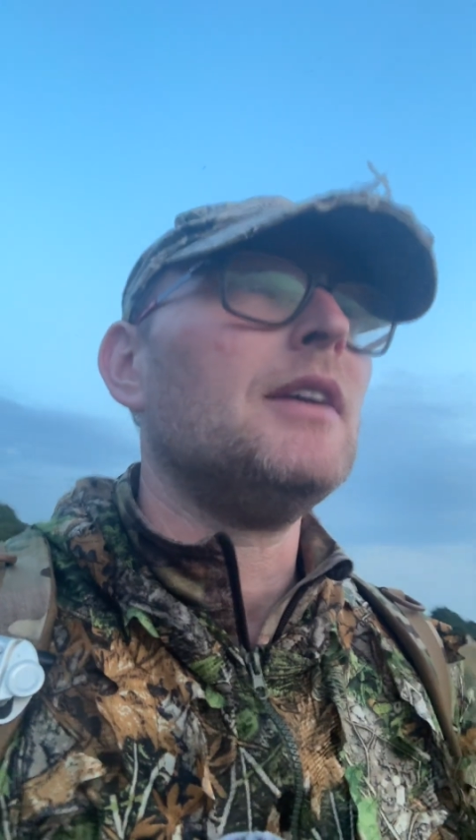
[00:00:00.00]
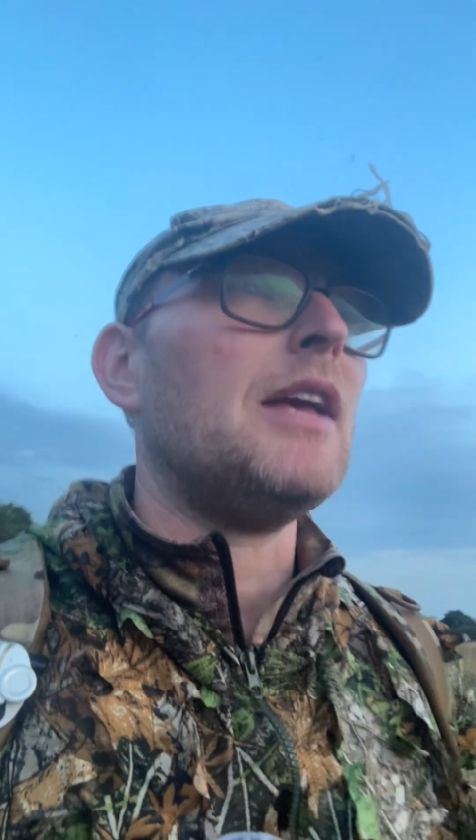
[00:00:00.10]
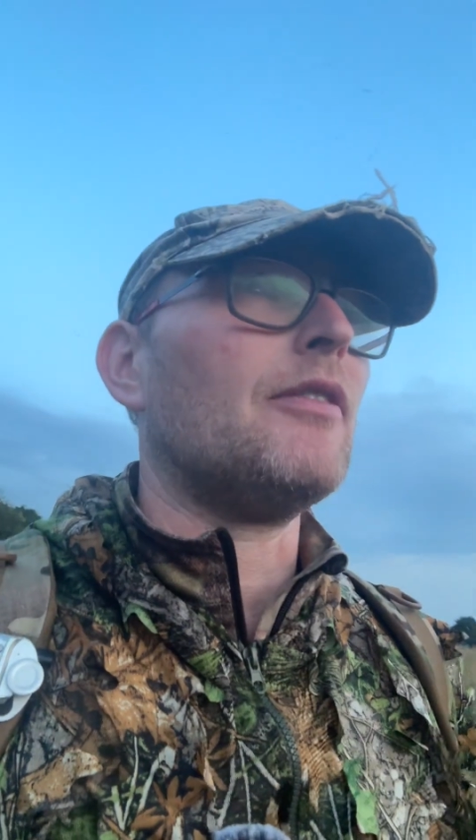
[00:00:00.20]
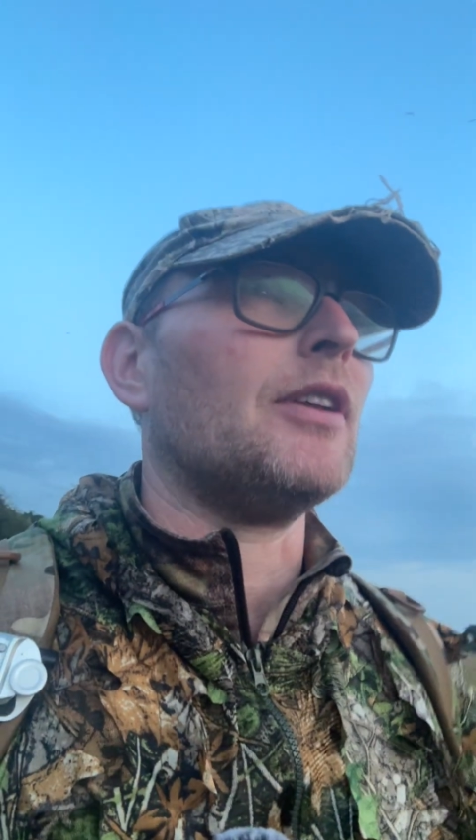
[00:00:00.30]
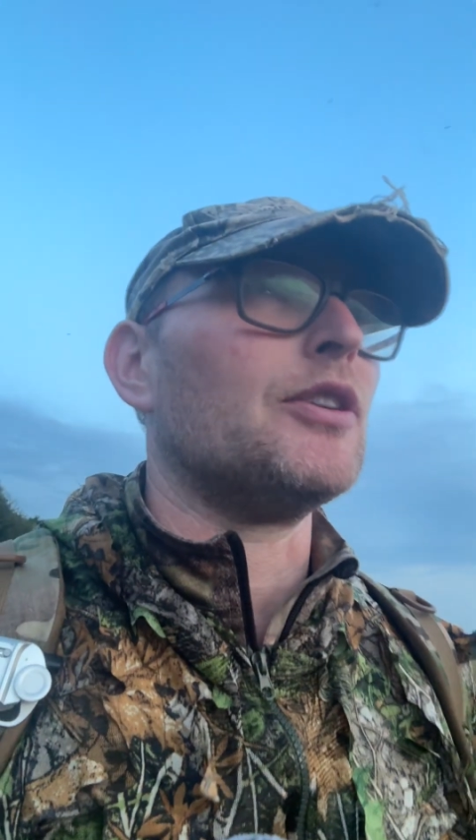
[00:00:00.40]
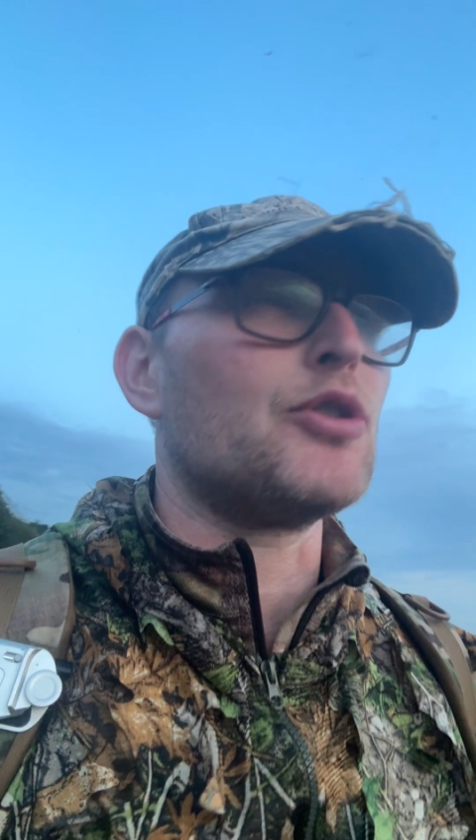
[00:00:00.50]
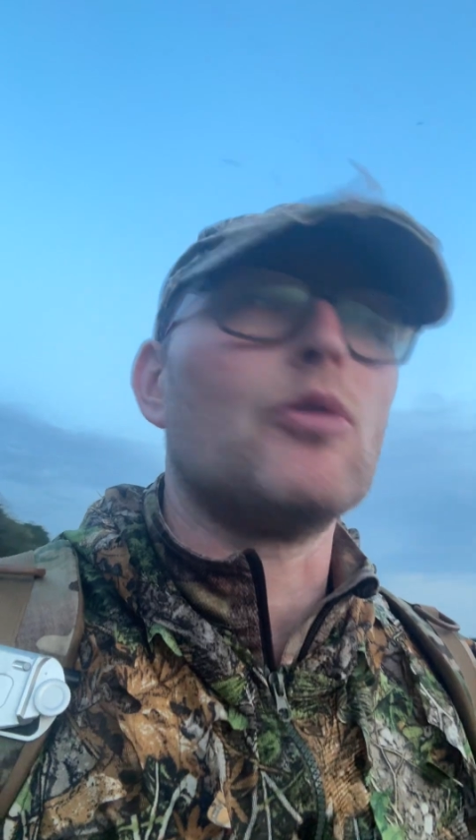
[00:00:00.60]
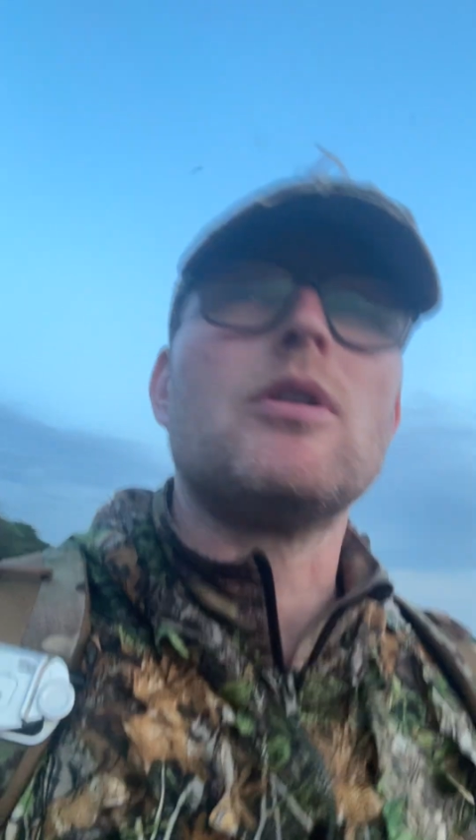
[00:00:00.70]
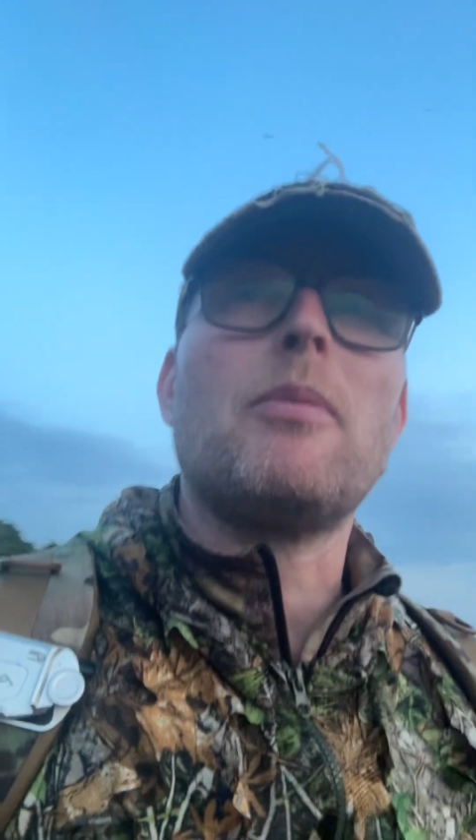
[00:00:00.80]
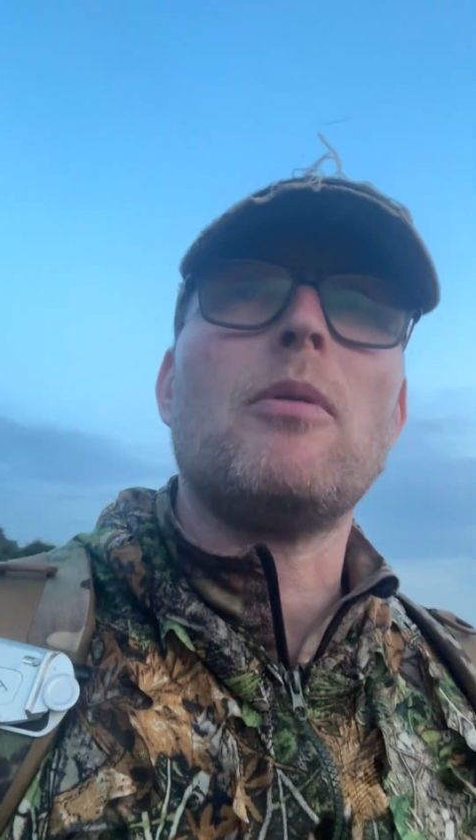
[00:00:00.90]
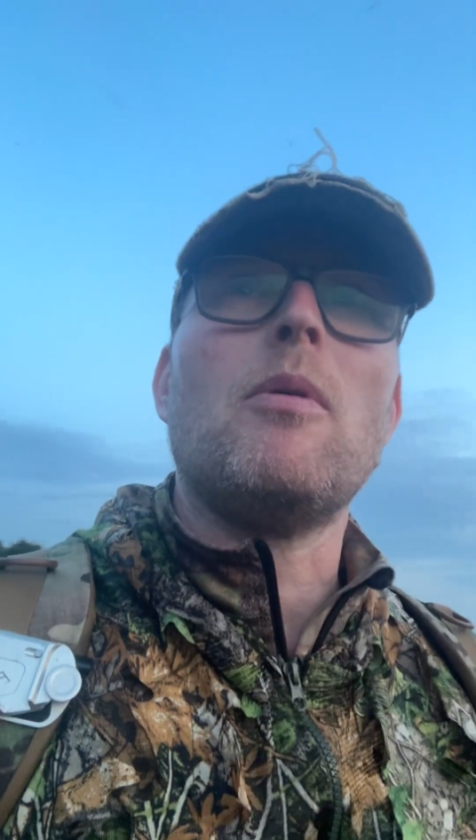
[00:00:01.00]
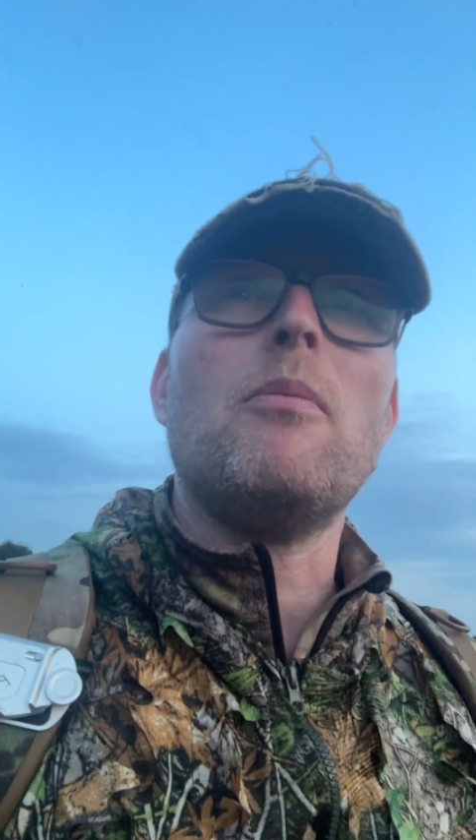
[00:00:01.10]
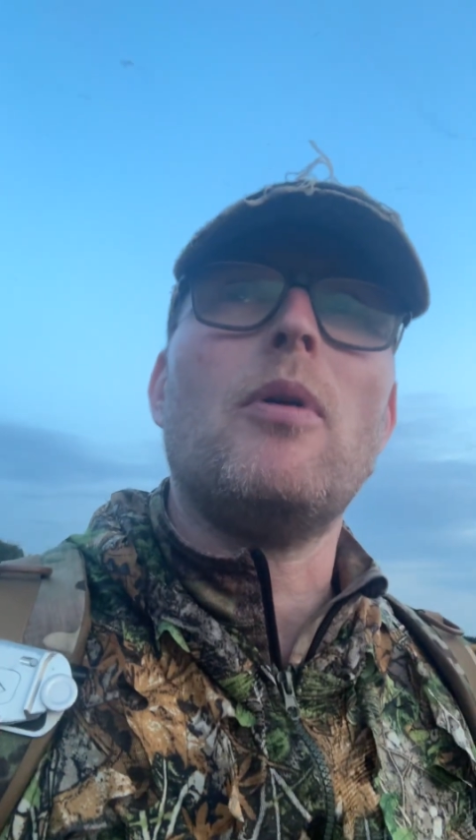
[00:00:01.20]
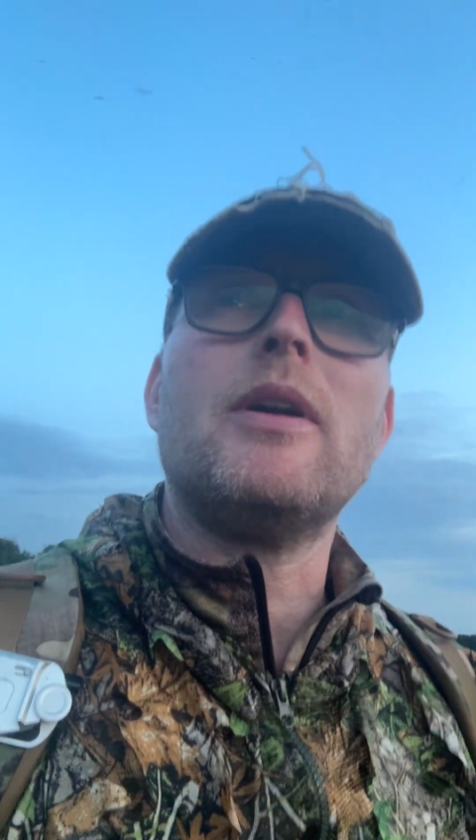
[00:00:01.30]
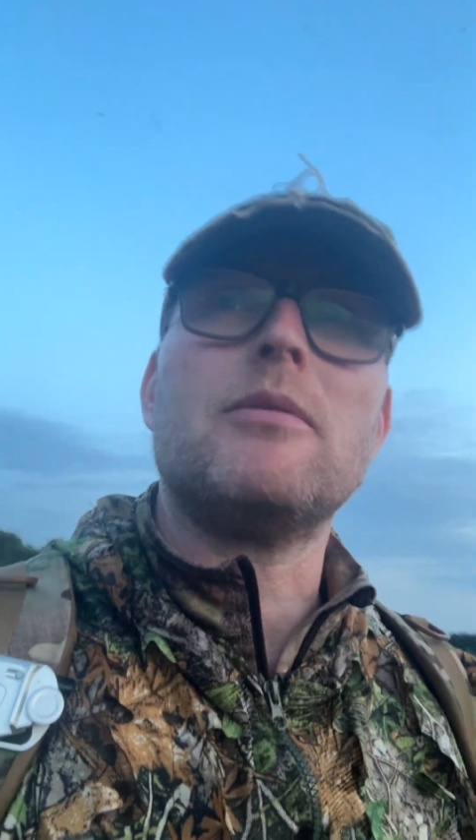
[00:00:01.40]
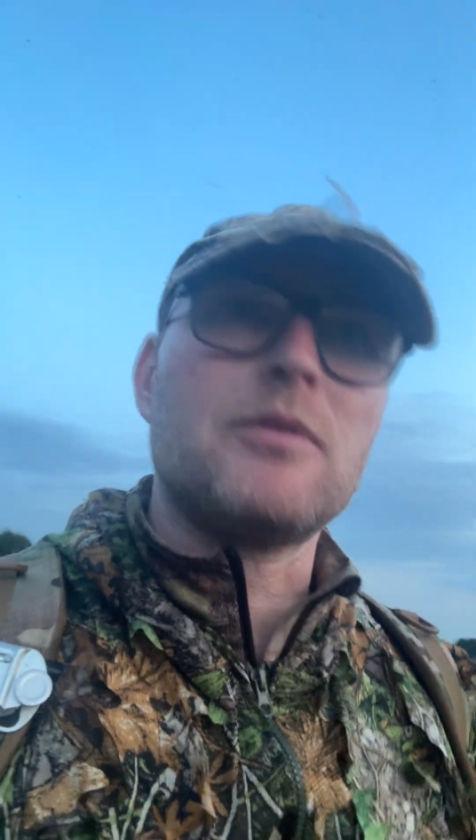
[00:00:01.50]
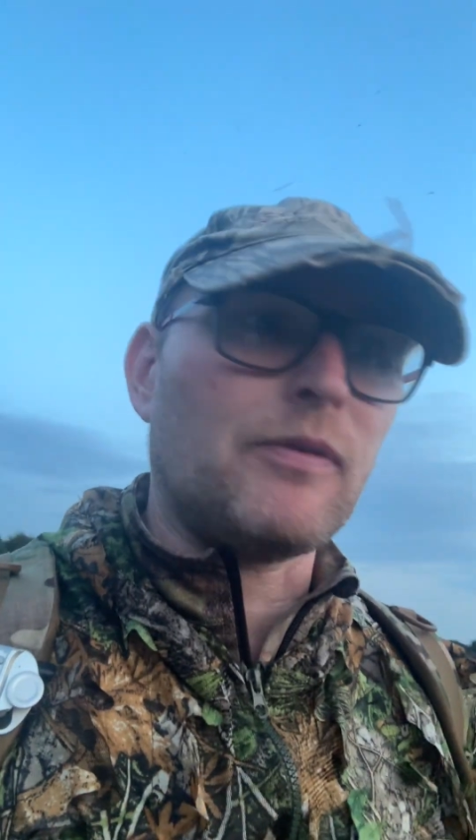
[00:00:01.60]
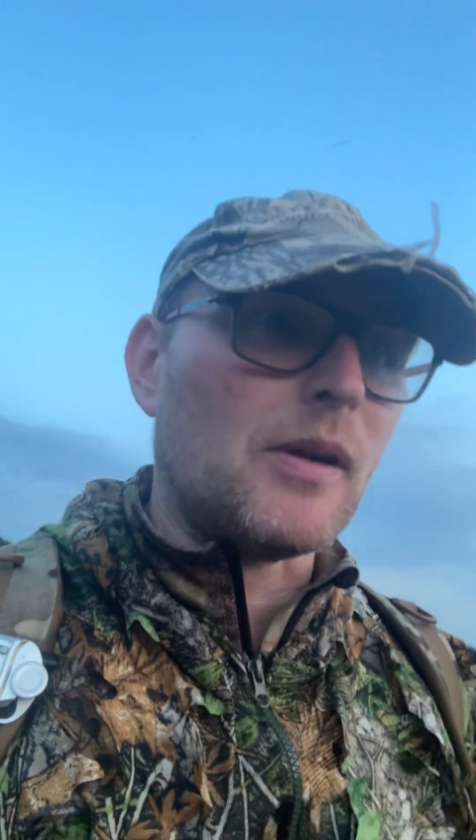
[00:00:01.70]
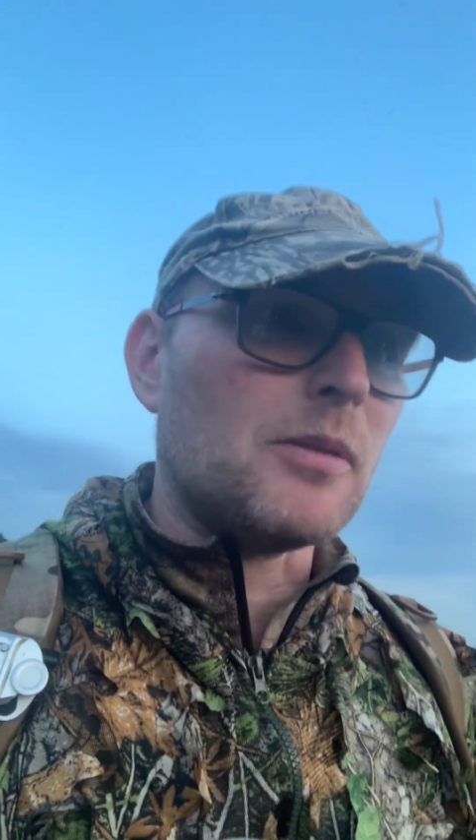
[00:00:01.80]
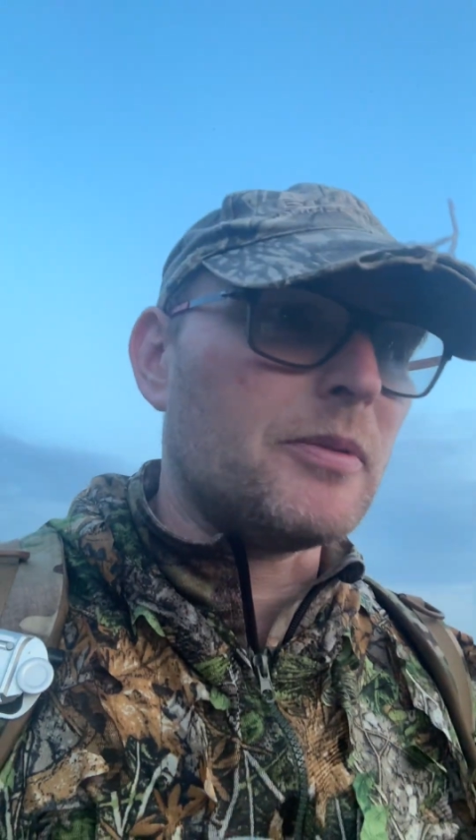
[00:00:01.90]
Even got the drone up at one point and was
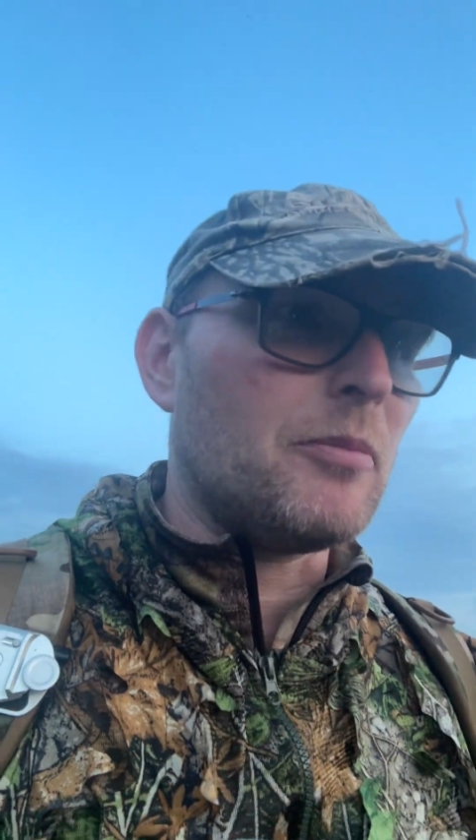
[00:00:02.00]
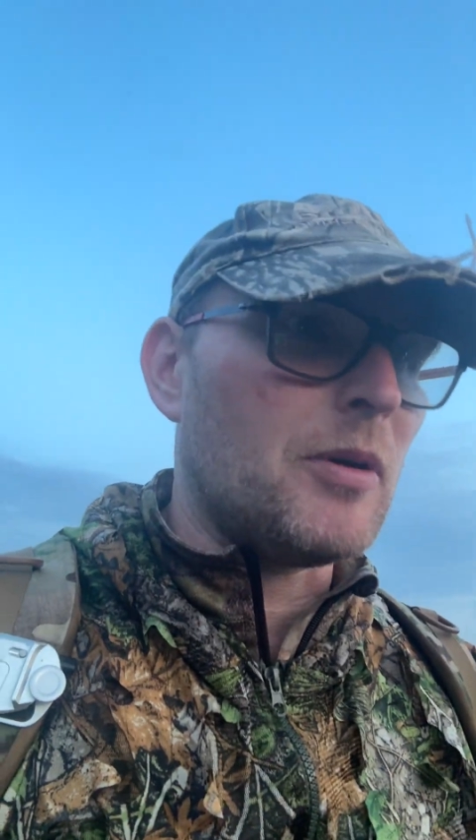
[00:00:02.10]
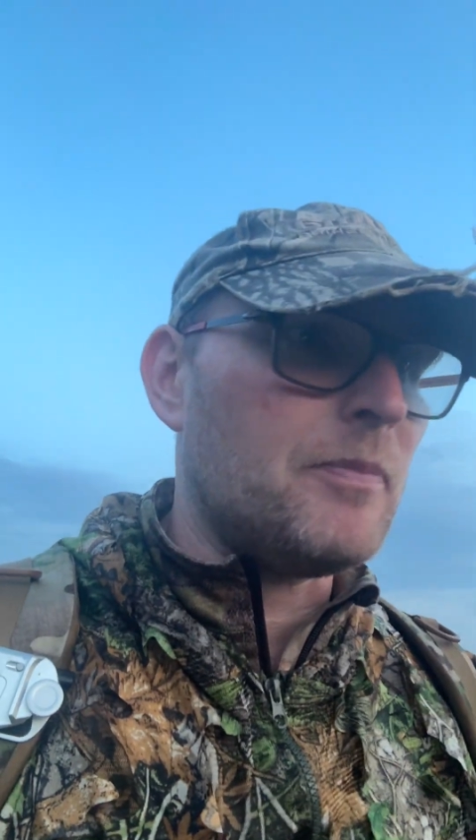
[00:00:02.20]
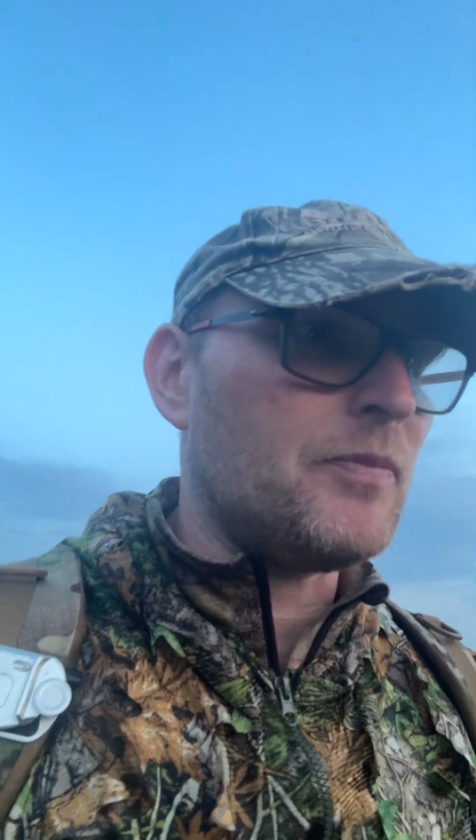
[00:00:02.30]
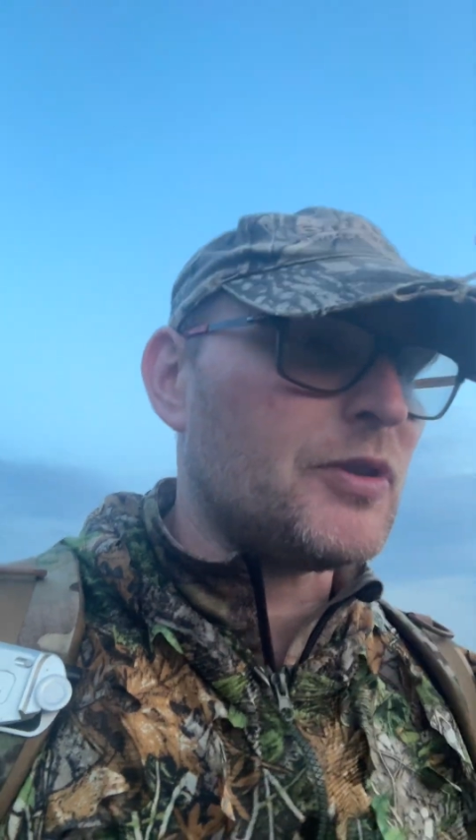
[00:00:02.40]
following one,